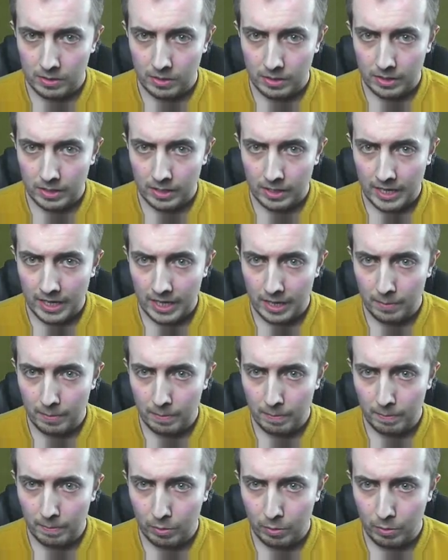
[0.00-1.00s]
Can we get a
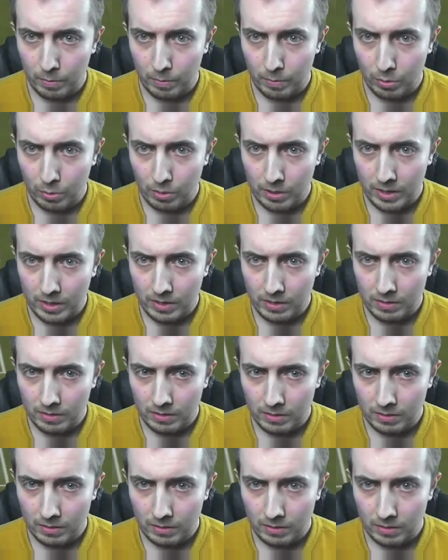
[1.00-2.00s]
good ball in?
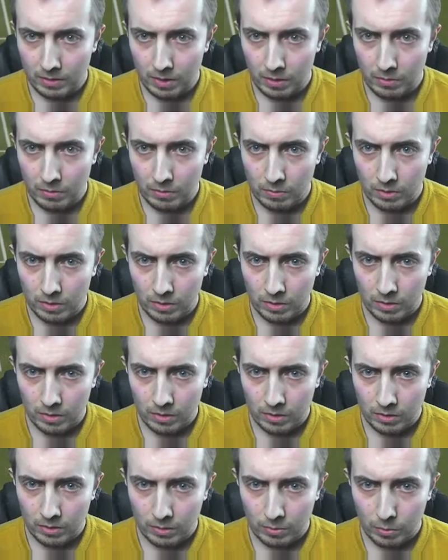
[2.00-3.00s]
Nope.
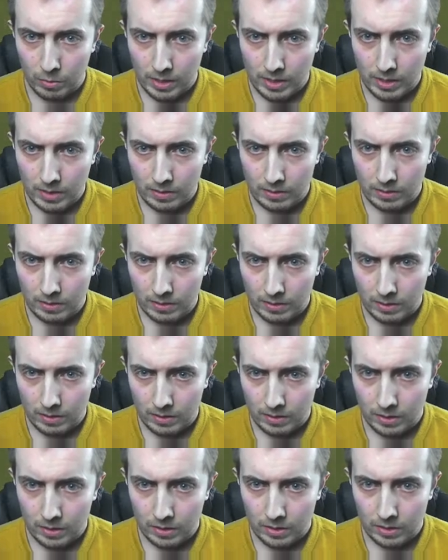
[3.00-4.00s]
Wait.
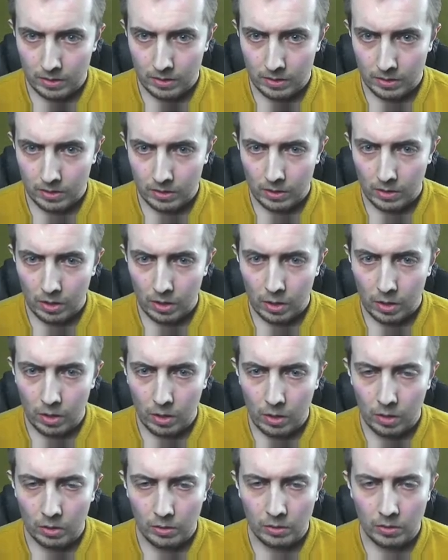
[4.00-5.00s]
Oh,
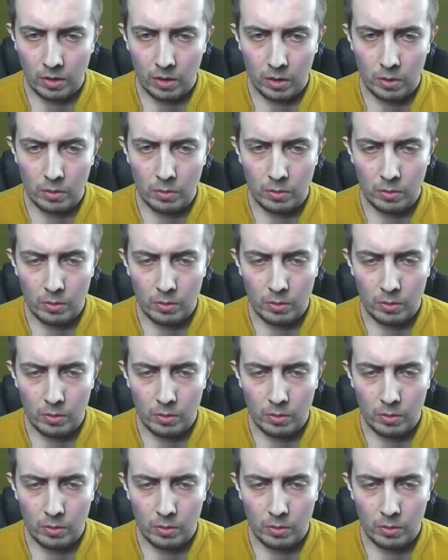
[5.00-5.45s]
no.